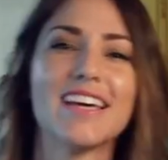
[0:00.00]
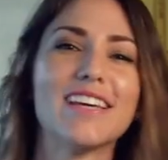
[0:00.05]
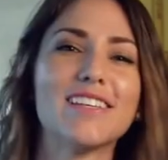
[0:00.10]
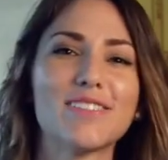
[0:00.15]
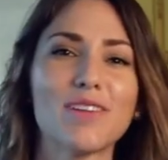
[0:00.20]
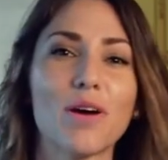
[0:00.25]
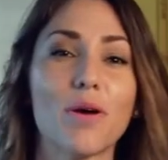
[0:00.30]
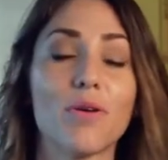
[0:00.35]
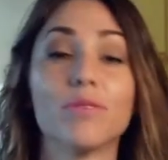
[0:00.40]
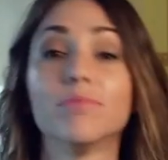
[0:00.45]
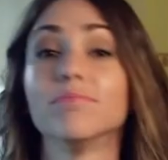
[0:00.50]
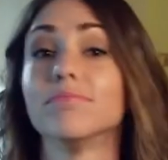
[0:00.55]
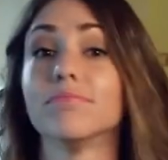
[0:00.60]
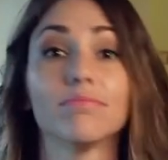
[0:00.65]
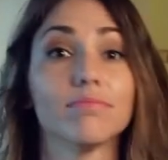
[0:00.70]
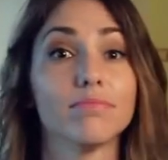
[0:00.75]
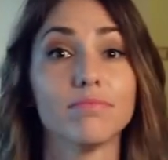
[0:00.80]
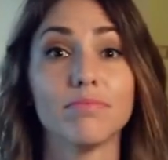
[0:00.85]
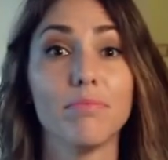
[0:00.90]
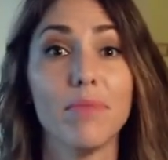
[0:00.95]
So
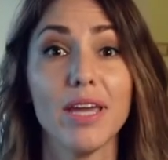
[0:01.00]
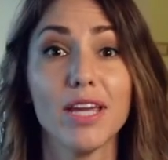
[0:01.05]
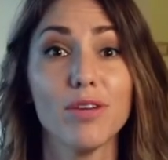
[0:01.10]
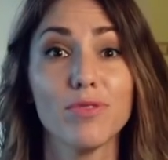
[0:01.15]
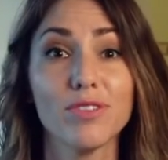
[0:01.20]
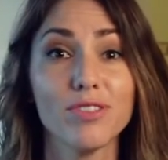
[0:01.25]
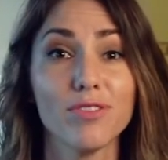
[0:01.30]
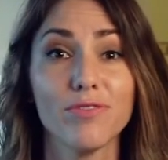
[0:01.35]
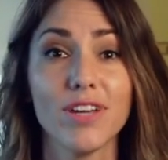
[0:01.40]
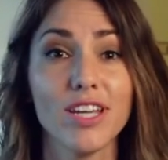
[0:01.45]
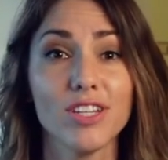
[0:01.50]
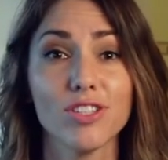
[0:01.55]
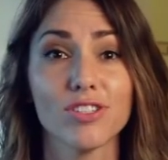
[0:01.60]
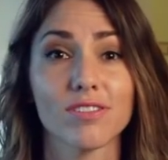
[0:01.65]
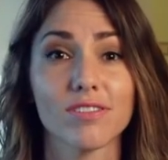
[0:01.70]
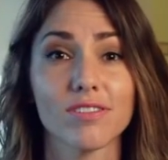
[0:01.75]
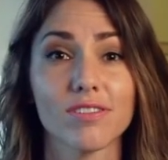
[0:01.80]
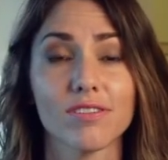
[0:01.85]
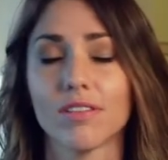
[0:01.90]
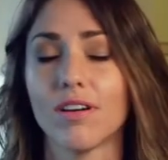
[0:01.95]
make
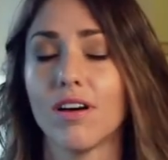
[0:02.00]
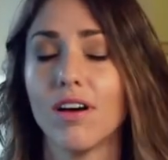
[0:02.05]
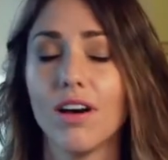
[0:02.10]
reservations.